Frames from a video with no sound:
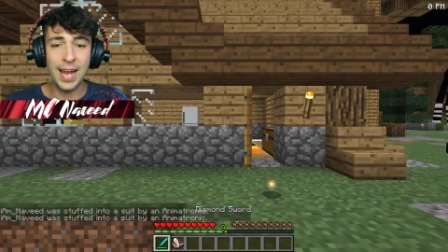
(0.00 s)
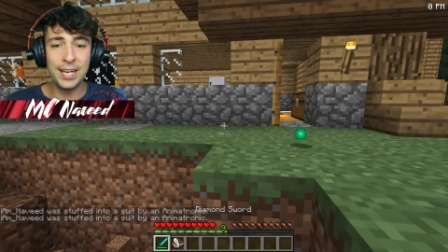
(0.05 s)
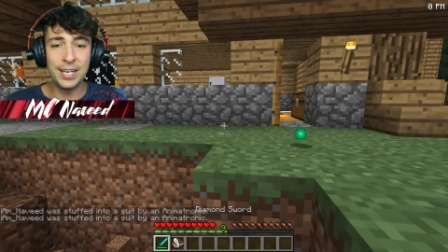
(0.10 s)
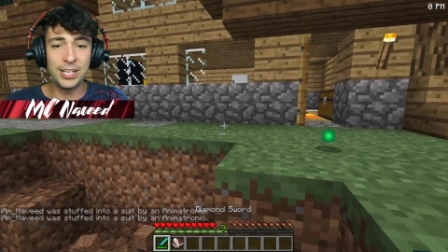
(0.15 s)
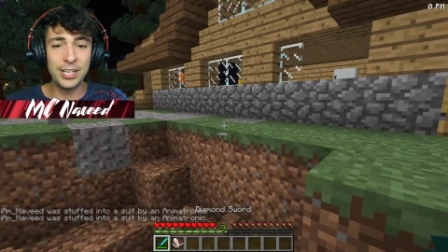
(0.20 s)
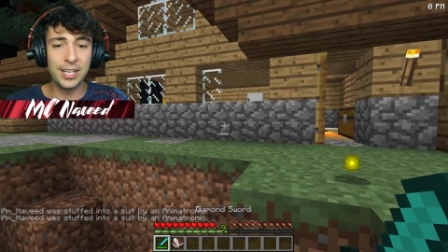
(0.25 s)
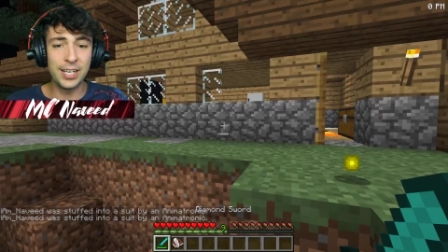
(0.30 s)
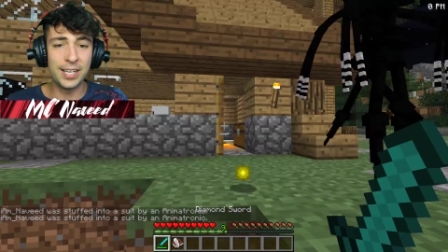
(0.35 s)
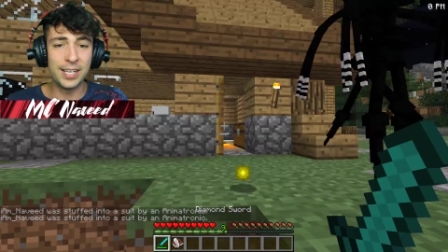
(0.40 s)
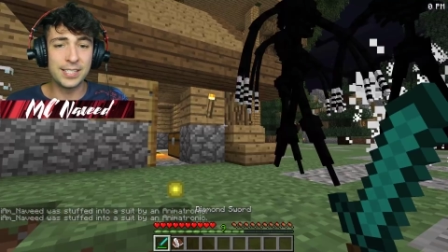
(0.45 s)
and
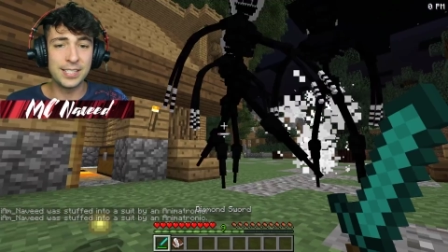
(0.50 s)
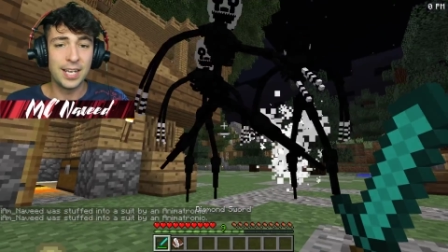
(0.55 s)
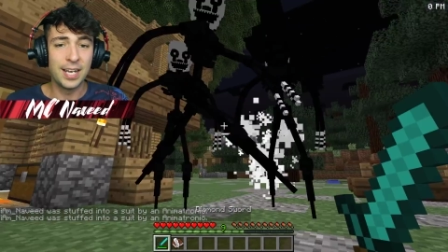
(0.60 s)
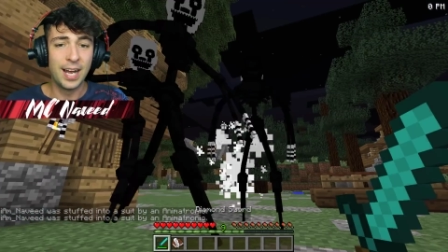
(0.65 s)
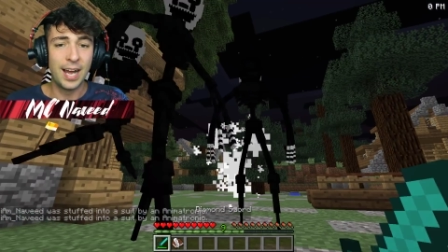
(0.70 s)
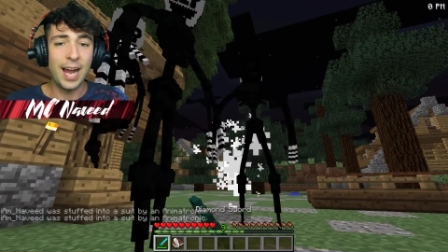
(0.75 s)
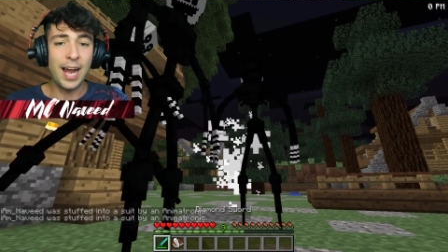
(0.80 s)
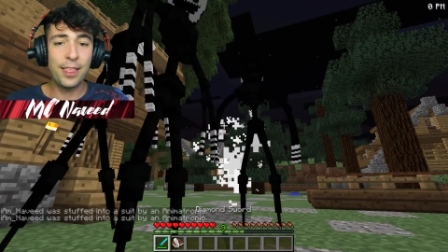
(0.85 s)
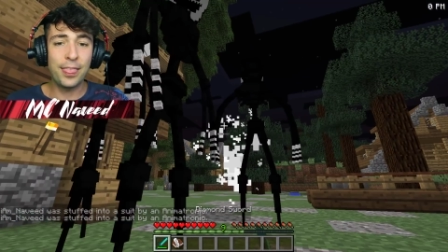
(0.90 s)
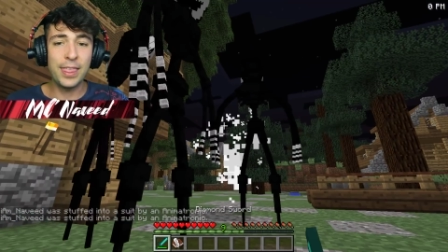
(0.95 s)
good.
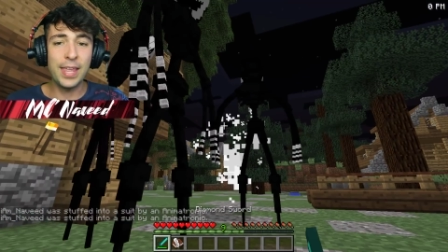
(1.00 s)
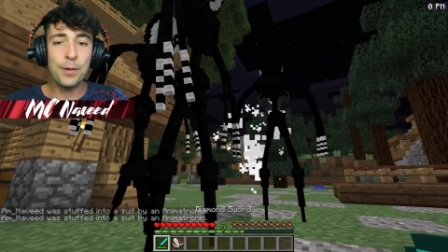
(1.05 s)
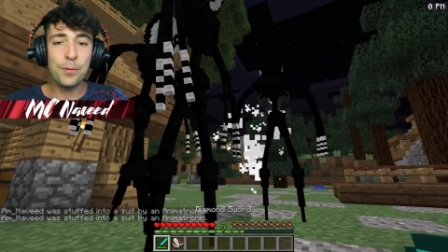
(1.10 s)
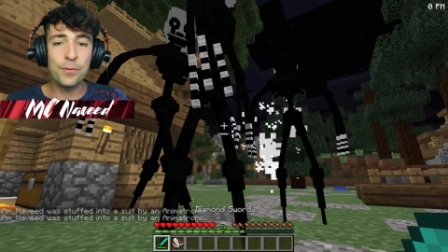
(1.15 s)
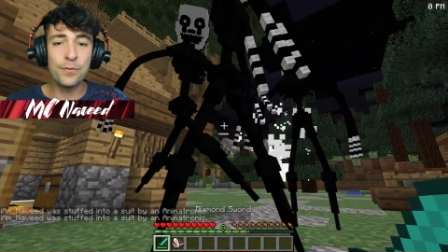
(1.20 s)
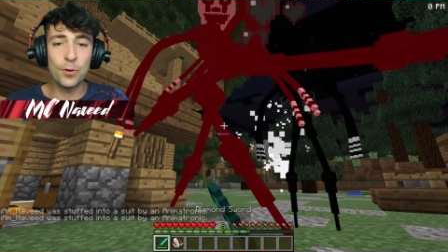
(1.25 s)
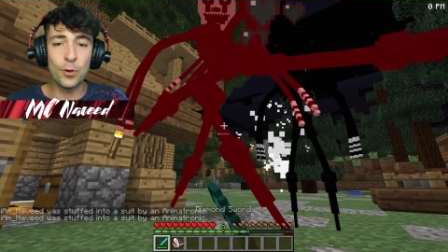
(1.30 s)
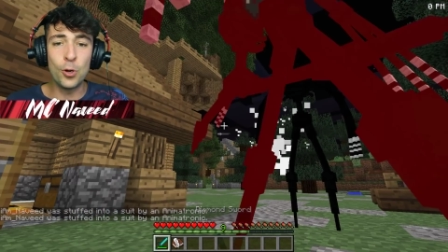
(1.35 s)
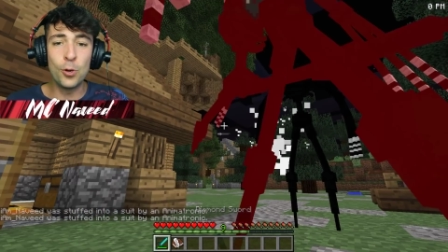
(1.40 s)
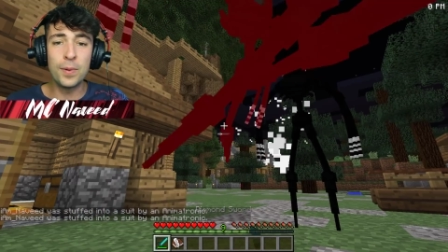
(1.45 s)
I think
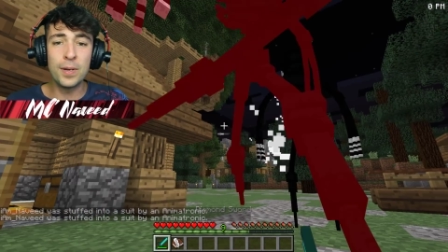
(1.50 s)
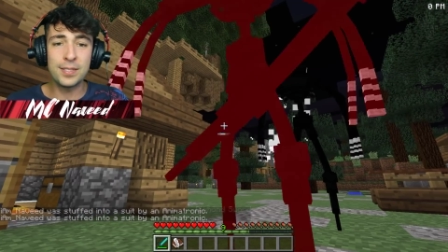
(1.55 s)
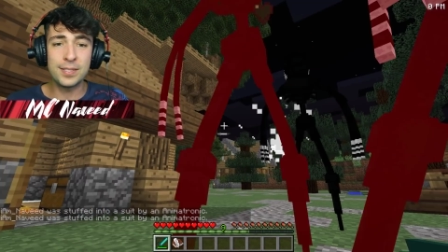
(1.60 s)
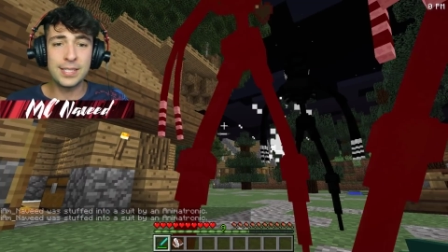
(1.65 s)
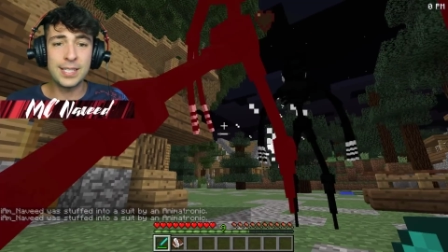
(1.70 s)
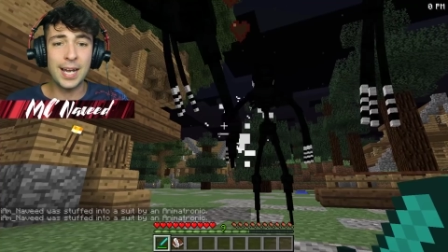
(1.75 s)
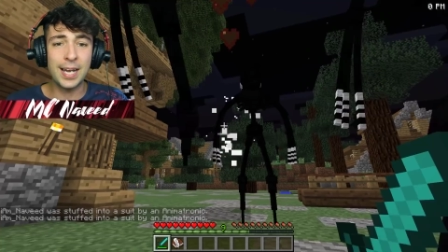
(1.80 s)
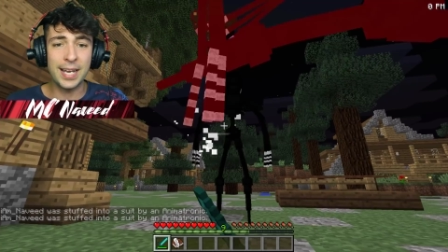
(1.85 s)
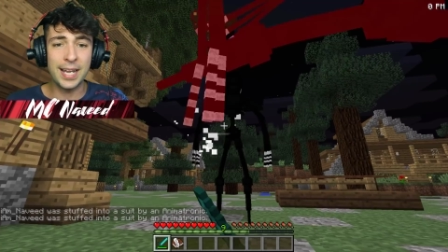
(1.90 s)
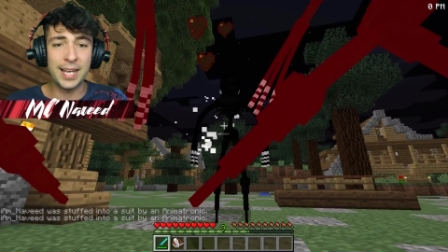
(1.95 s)
we've
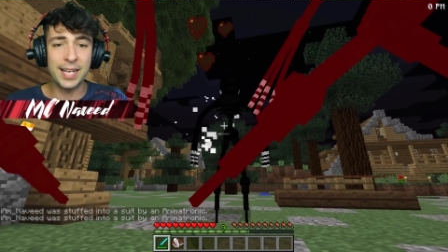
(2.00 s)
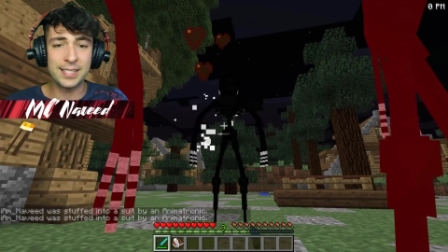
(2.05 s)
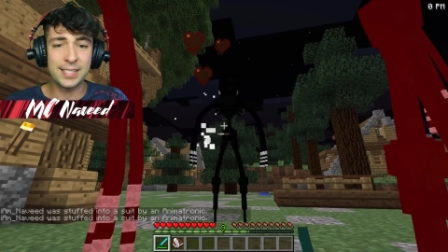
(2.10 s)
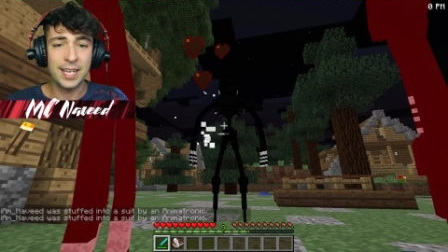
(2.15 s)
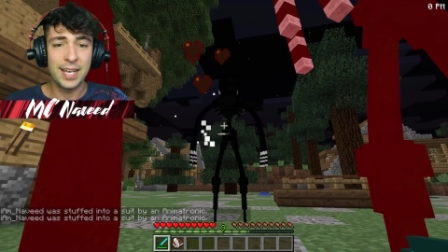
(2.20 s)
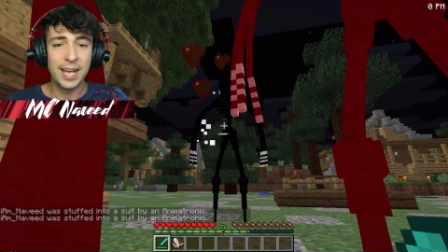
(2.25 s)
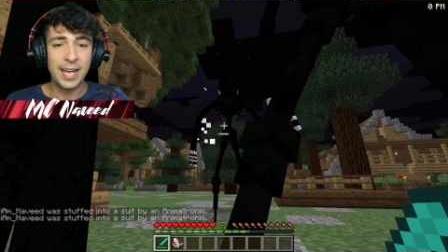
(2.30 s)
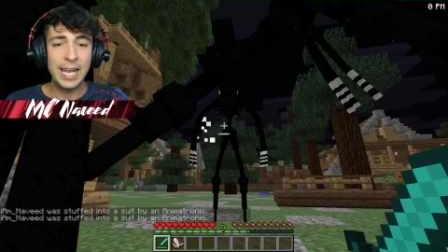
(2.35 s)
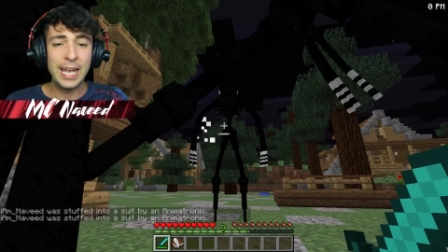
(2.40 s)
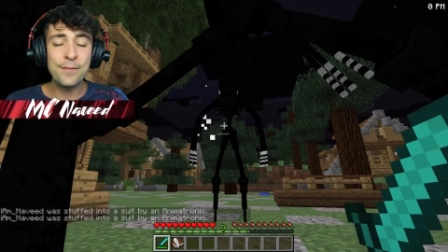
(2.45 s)
almost done it.
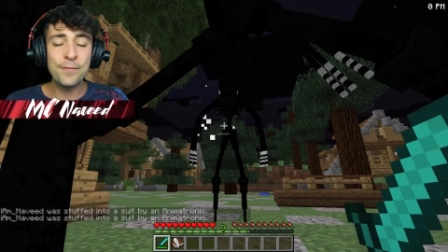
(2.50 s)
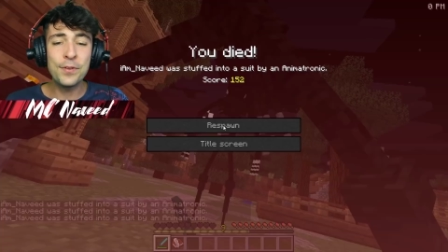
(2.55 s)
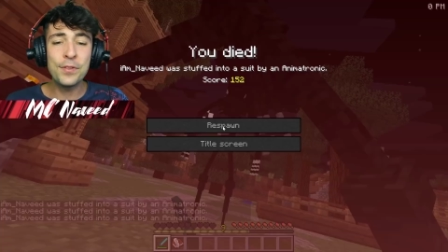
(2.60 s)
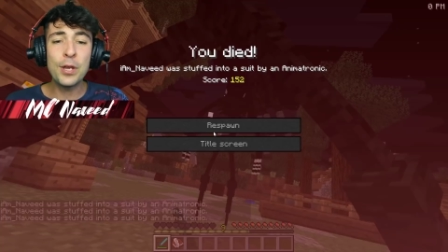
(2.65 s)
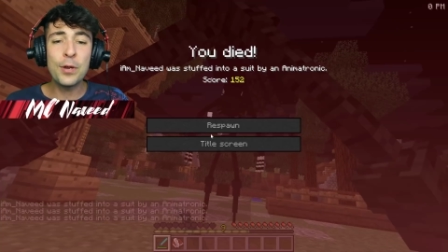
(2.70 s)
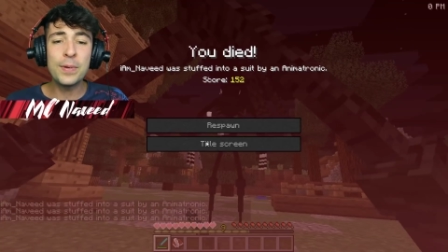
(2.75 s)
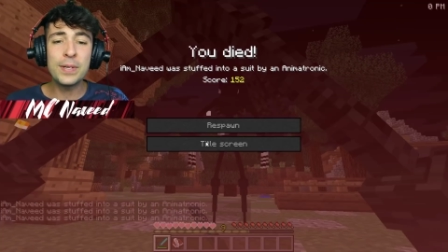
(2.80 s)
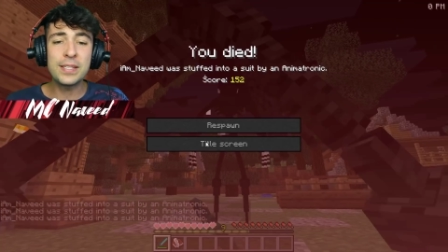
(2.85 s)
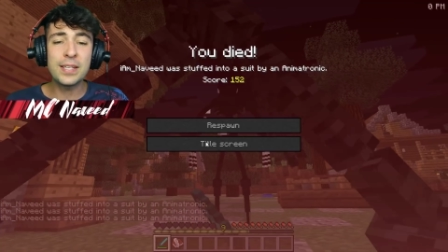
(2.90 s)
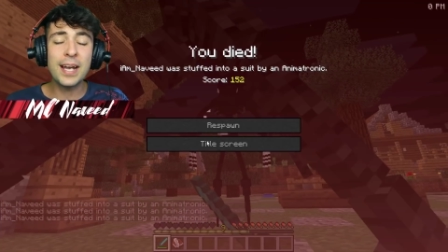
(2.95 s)
Even
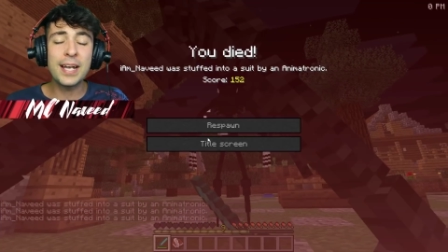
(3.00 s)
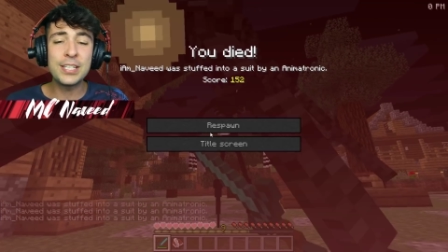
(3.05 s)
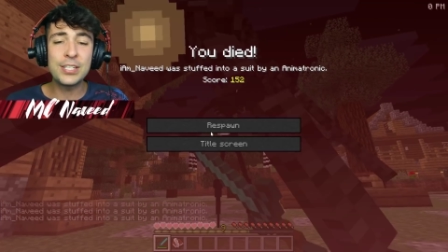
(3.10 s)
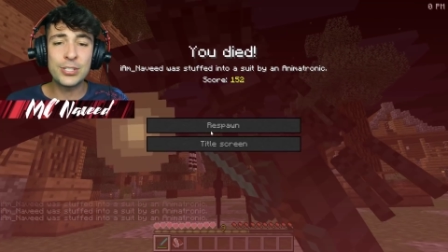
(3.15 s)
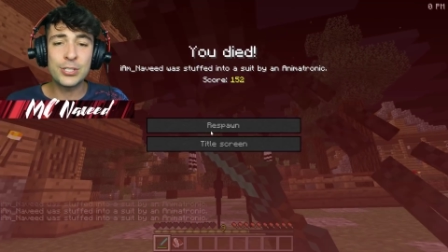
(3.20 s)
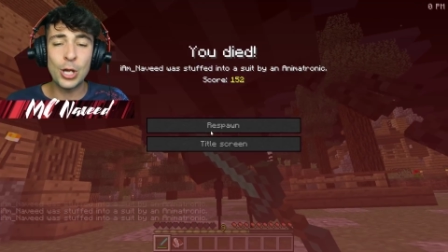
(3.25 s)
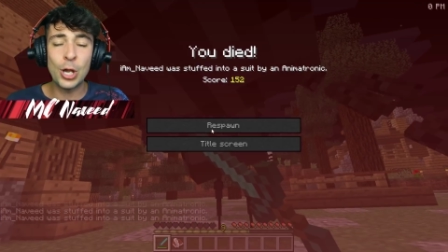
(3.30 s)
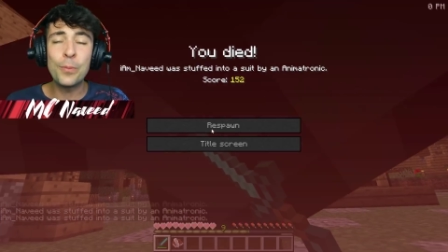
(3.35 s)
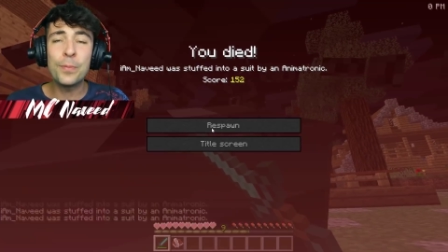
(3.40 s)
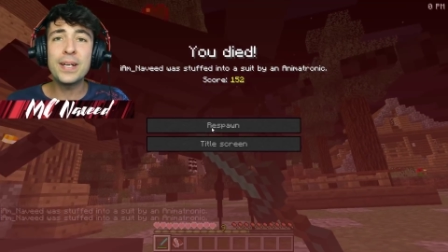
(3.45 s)
though we've
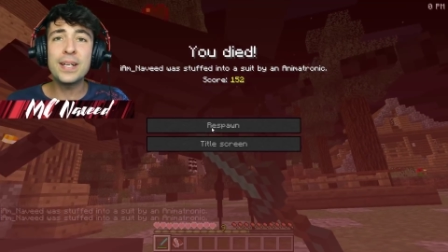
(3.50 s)
so